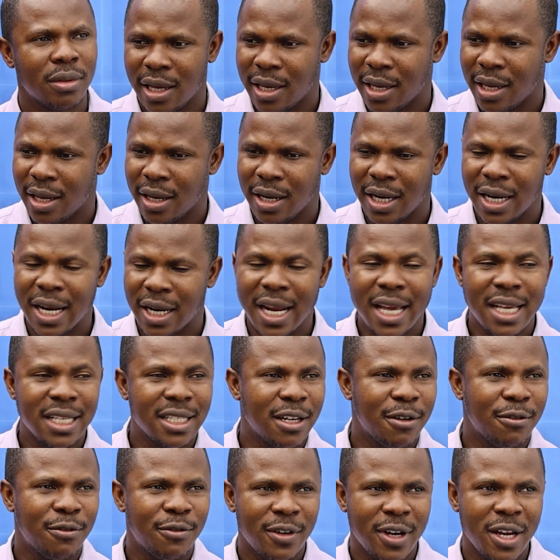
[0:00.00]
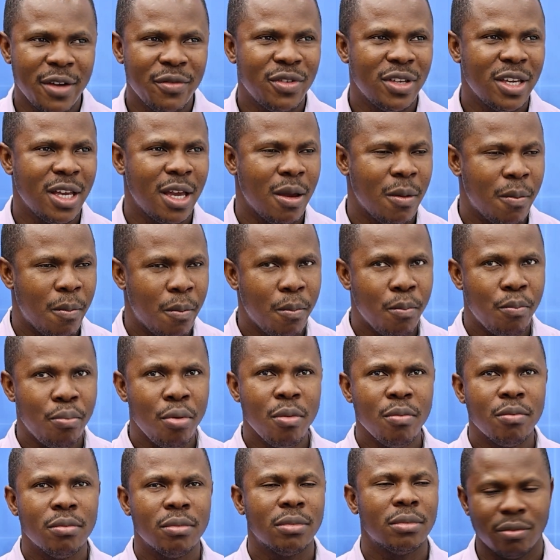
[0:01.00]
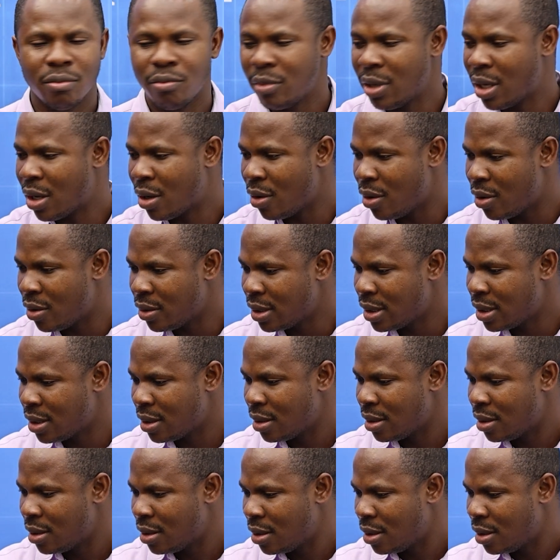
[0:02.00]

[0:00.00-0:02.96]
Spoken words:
in less than 5 years, boom, because